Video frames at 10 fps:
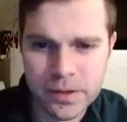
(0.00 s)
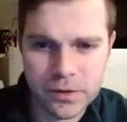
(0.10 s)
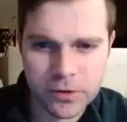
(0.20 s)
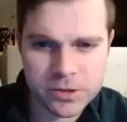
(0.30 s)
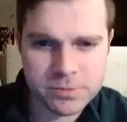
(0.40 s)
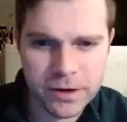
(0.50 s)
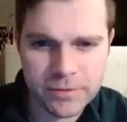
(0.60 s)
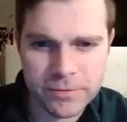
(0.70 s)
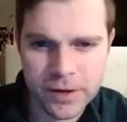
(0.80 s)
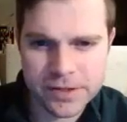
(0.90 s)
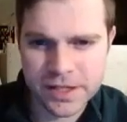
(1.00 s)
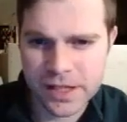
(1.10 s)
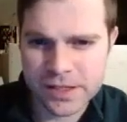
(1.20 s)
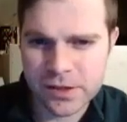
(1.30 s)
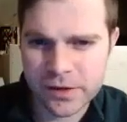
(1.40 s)
been urged by our friends
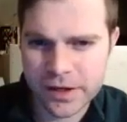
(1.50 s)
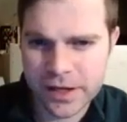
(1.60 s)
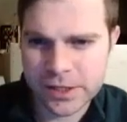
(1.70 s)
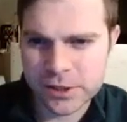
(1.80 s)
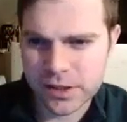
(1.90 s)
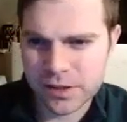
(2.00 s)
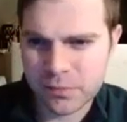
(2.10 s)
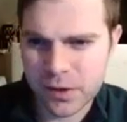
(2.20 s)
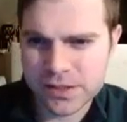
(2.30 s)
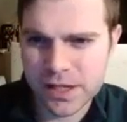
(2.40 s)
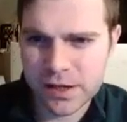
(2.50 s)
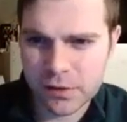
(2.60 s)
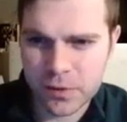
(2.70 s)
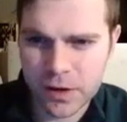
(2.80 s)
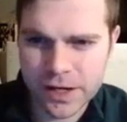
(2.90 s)
against our engaging in the present
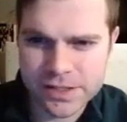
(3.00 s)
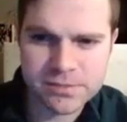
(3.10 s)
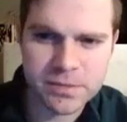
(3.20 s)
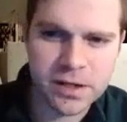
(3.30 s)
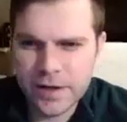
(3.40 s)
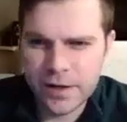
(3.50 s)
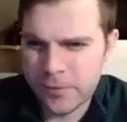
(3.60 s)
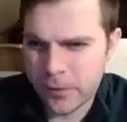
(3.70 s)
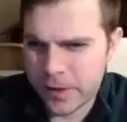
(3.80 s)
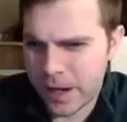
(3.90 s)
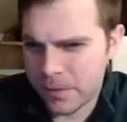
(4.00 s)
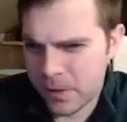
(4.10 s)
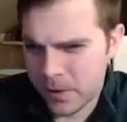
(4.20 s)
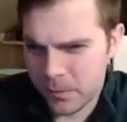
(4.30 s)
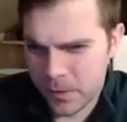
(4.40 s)
enterprise. Another
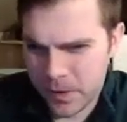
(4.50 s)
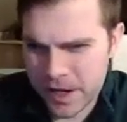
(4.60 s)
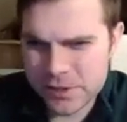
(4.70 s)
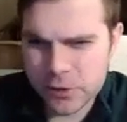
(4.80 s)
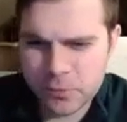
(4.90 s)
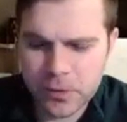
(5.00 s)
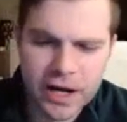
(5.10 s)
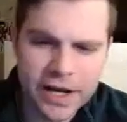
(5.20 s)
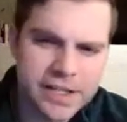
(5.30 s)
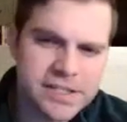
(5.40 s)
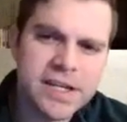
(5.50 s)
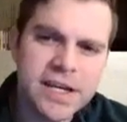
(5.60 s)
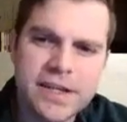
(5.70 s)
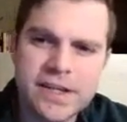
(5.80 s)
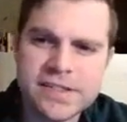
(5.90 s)
vocabulary word, enterprise.
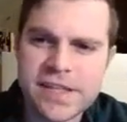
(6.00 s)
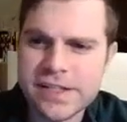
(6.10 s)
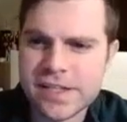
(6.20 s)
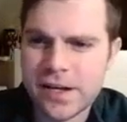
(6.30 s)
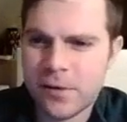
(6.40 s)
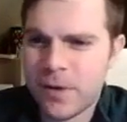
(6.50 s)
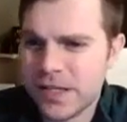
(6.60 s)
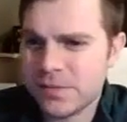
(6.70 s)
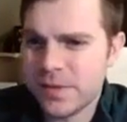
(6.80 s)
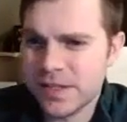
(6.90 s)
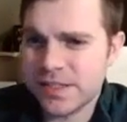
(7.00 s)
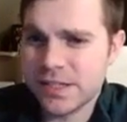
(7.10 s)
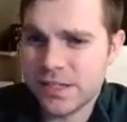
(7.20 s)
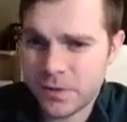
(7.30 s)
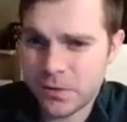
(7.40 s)
In this case, enterprise means a
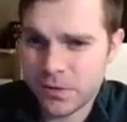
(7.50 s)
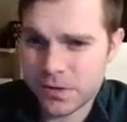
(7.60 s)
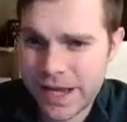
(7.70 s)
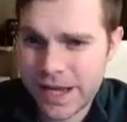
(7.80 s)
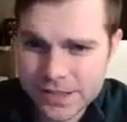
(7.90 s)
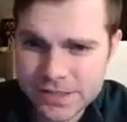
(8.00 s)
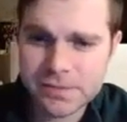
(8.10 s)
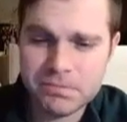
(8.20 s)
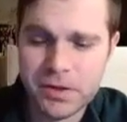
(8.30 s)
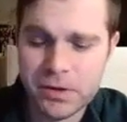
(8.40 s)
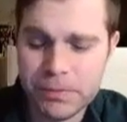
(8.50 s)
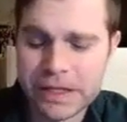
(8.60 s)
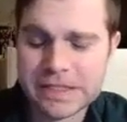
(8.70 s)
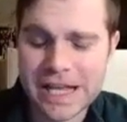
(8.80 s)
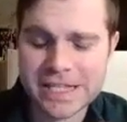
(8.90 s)
difficult task. Their
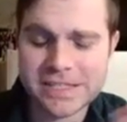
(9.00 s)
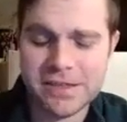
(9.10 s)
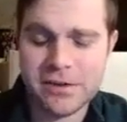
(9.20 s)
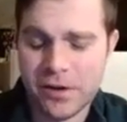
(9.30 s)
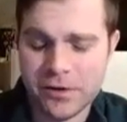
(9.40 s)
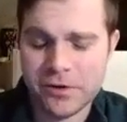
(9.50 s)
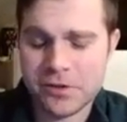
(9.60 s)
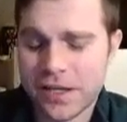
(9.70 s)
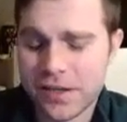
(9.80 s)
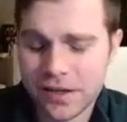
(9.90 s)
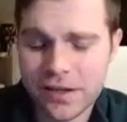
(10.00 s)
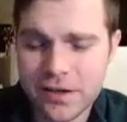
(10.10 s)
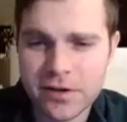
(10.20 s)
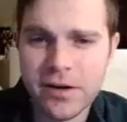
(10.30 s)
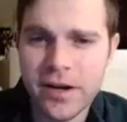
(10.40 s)
big task that they're undertaking
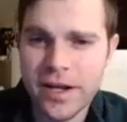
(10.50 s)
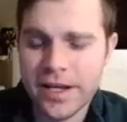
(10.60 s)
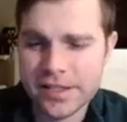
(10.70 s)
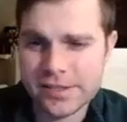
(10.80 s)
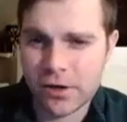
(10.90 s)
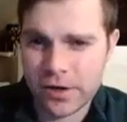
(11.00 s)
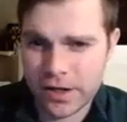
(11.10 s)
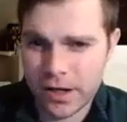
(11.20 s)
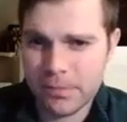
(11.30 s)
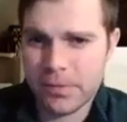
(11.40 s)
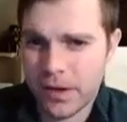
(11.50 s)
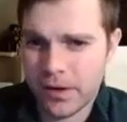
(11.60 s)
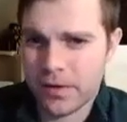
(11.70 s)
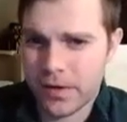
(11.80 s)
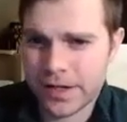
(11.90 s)
here is starting up
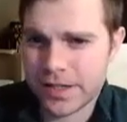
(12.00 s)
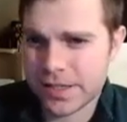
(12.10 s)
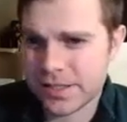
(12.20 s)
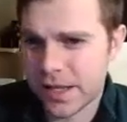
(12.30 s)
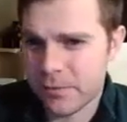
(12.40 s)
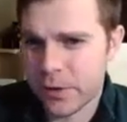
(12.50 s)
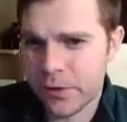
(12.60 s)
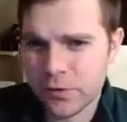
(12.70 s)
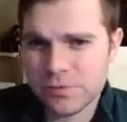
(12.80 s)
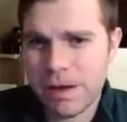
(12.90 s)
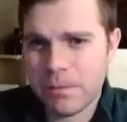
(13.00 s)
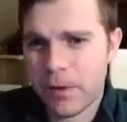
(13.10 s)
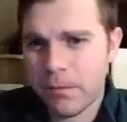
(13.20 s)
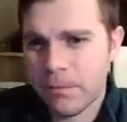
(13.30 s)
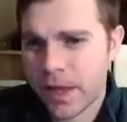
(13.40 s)
their anti-slavery
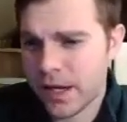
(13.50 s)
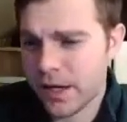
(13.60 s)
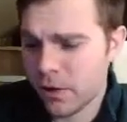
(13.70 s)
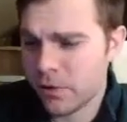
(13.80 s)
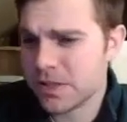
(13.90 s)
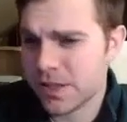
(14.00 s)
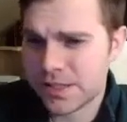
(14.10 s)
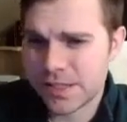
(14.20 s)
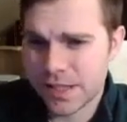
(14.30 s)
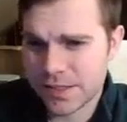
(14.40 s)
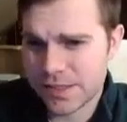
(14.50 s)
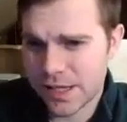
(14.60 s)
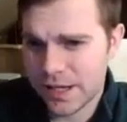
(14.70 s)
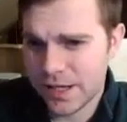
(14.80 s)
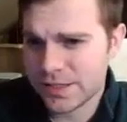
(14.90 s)
newspaper. And he notes in this sentence
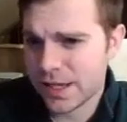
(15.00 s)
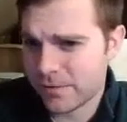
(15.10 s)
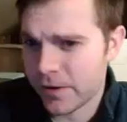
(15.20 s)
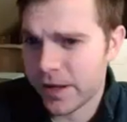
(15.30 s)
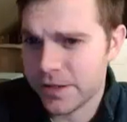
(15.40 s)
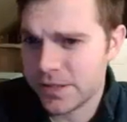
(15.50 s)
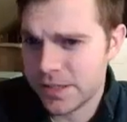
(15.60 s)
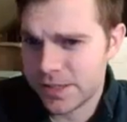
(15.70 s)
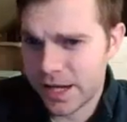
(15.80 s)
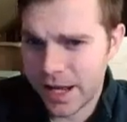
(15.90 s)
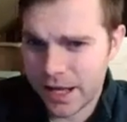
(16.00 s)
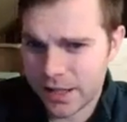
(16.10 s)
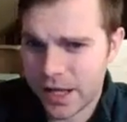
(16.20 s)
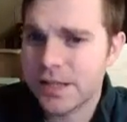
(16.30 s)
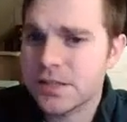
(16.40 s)
that he has had friends, he's had
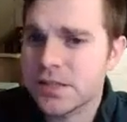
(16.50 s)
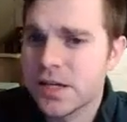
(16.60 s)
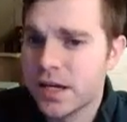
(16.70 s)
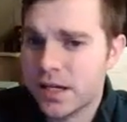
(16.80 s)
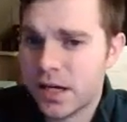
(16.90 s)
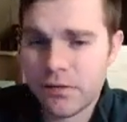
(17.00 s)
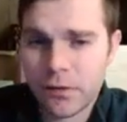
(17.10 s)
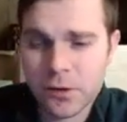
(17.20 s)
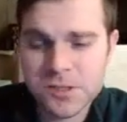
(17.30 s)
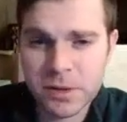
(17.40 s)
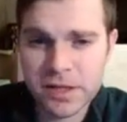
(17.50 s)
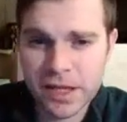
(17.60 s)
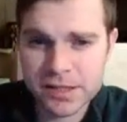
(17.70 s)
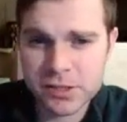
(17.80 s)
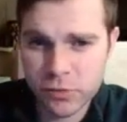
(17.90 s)
allies, kind of urge him
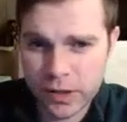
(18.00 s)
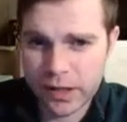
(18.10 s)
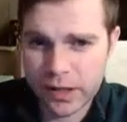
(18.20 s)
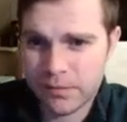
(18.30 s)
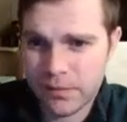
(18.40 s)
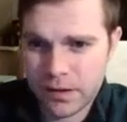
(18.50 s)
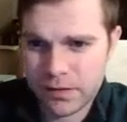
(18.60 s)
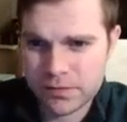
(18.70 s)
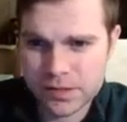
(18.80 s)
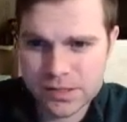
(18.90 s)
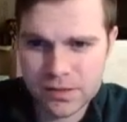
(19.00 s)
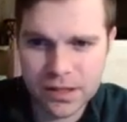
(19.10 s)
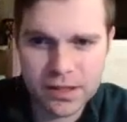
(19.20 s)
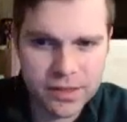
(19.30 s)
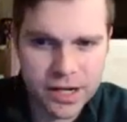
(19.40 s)
against doing it, just
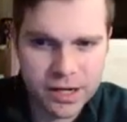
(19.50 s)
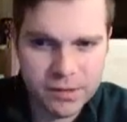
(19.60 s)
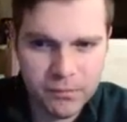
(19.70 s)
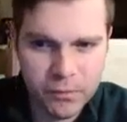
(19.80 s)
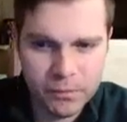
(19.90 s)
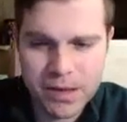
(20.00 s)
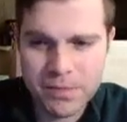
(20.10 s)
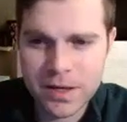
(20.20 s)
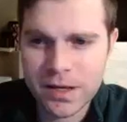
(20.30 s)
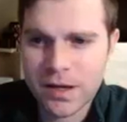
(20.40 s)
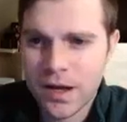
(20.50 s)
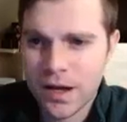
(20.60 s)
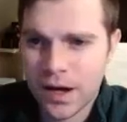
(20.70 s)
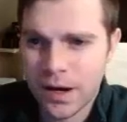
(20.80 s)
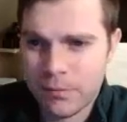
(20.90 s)
thinking that it will maybe
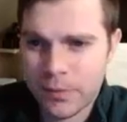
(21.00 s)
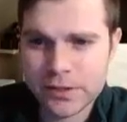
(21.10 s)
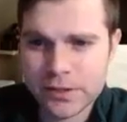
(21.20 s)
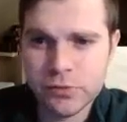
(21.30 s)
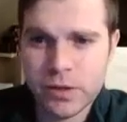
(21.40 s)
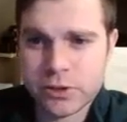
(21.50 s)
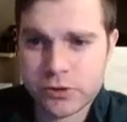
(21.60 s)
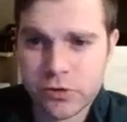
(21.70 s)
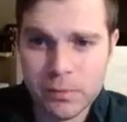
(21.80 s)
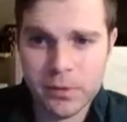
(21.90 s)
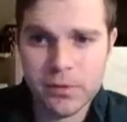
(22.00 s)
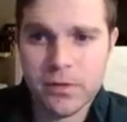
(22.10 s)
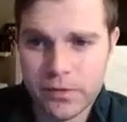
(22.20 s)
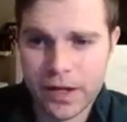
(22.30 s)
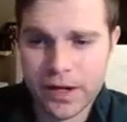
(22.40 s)
bring too much trouble,
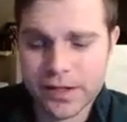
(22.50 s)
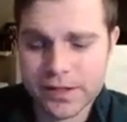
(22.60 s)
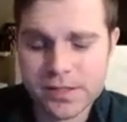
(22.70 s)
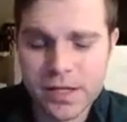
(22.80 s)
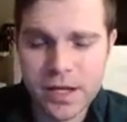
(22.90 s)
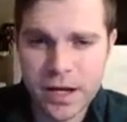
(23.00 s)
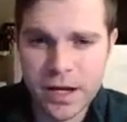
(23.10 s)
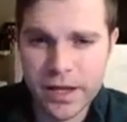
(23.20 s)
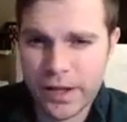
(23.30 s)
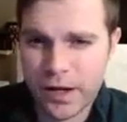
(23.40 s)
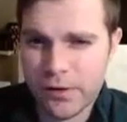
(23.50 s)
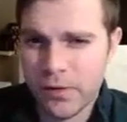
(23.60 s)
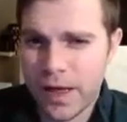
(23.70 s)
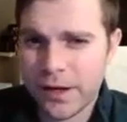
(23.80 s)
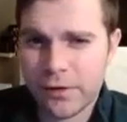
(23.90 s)
or that
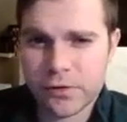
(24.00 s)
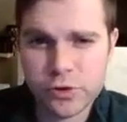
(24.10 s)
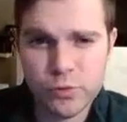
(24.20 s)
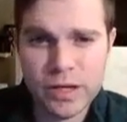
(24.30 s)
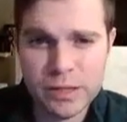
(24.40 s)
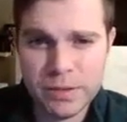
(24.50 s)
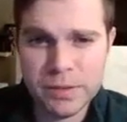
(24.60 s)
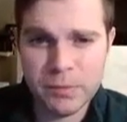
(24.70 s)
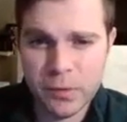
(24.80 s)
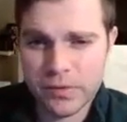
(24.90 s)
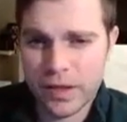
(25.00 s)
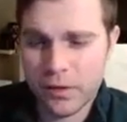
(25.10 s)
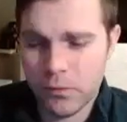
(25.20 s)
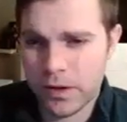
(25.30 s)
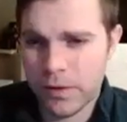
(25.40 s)
it'll anger too many people, that
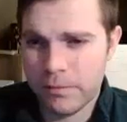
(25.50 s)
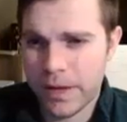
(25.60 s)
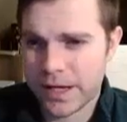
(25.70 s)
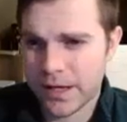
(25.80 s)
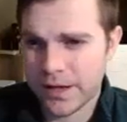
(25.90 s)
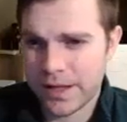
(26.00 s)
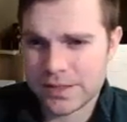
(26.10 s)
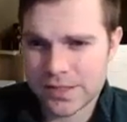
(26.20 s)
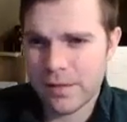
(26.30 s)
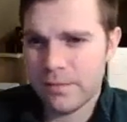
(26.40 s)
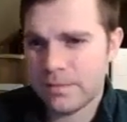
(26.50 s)
it will come back against them.